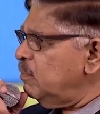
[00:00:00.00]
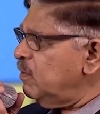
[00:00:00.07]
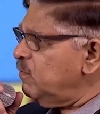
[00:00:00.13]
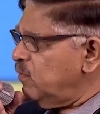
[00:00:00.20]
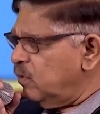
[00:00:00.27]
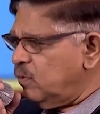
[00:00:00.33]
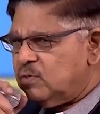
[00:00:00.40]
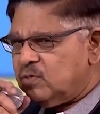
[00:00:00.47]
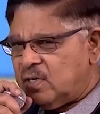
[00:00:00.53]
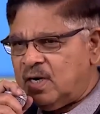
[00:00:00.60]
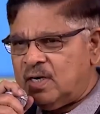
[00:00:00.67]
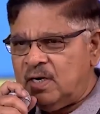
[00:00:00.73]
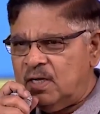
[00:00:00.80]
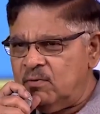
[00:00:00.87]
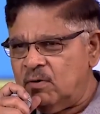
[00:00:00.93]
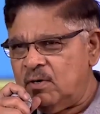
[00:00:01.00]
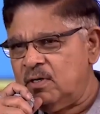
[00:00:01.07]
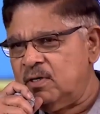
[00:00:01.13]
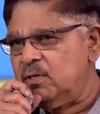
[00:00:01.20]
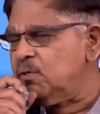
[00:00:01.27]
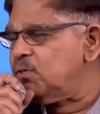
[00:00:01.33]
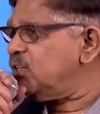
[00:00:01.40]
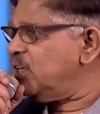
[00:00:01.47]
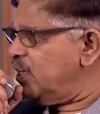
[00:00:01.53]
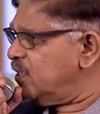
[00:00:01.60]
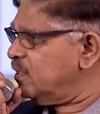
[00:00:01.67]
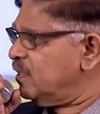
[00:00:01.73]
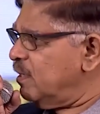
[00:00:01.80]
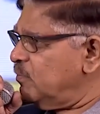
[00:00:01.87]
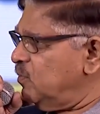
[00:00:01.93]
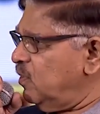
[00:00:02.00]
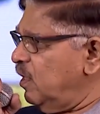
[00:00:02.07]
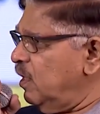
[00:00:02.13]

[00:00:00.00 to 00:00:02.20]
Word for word: Before you start, I wanted to share something.